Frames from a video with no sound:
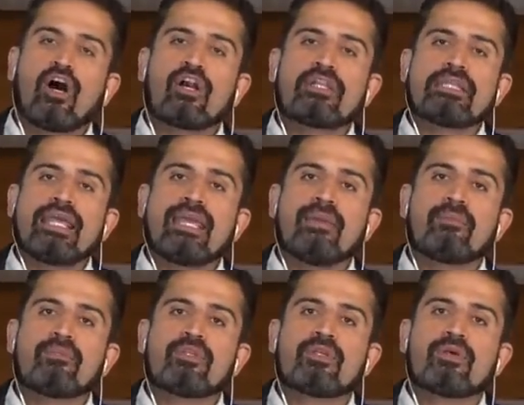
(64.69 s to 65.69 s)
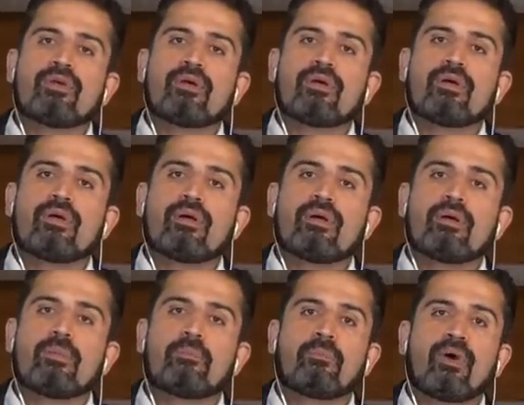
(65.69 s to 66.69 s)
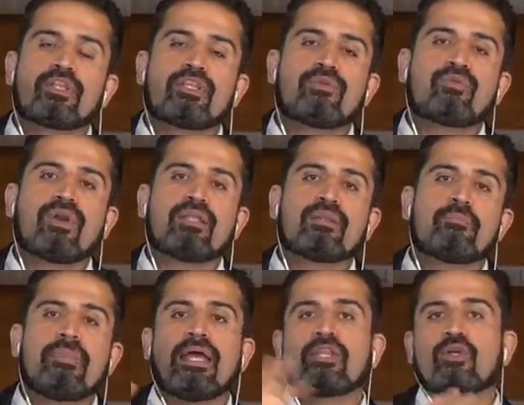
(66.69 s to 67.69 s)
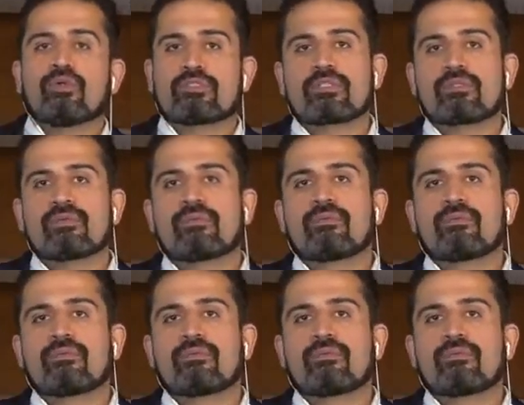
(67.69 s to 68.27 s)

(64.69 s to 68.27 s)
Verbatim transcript: are named by different methods.